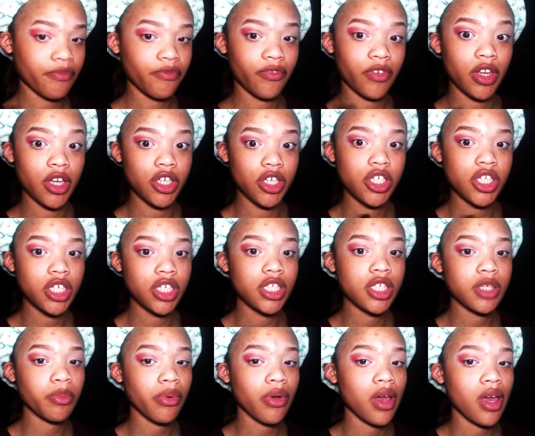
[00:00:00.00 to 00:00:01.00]
finishing
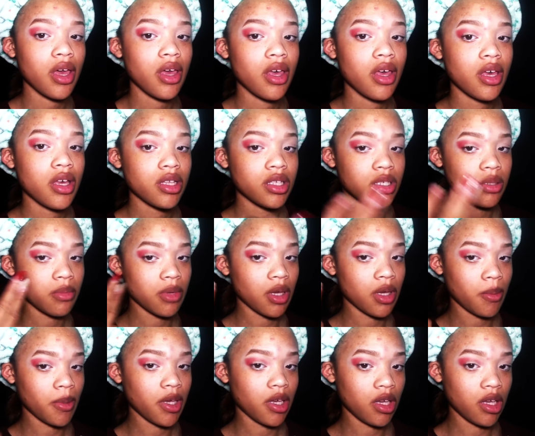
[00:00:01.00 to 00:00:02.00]
spray to
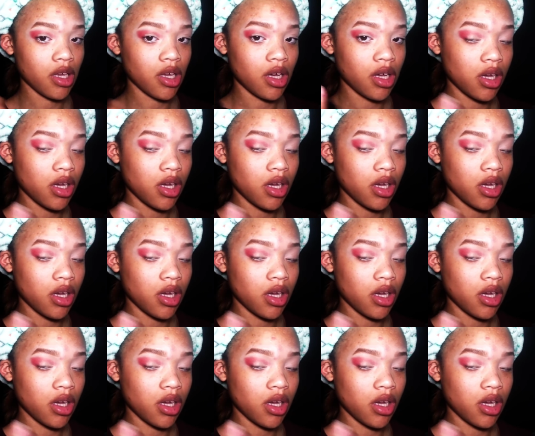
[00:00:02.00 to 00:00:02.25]
maybe